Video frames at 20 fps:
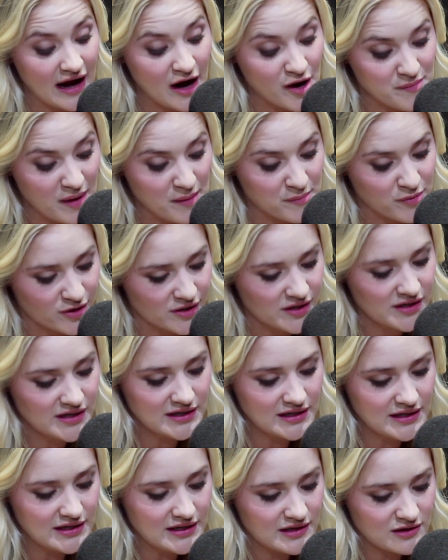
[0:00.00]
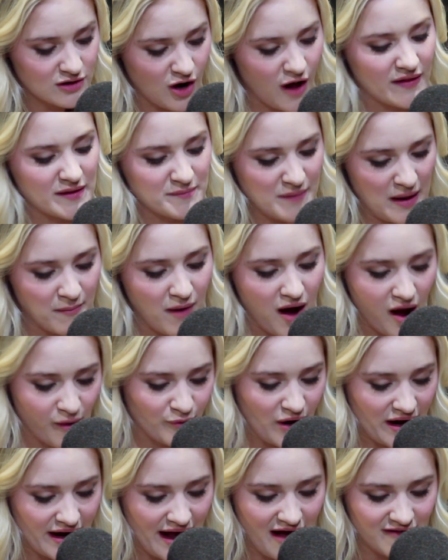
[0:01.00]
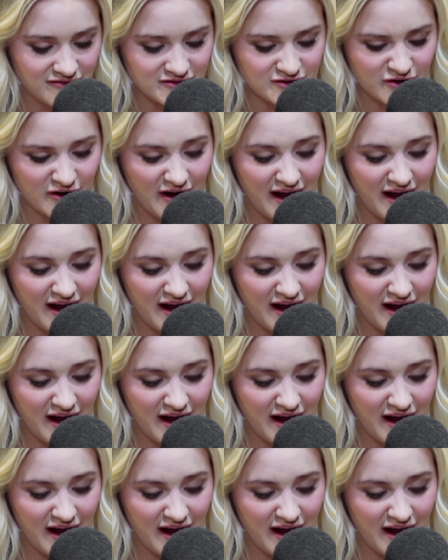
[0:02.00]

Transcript: I remember calling my mom right after,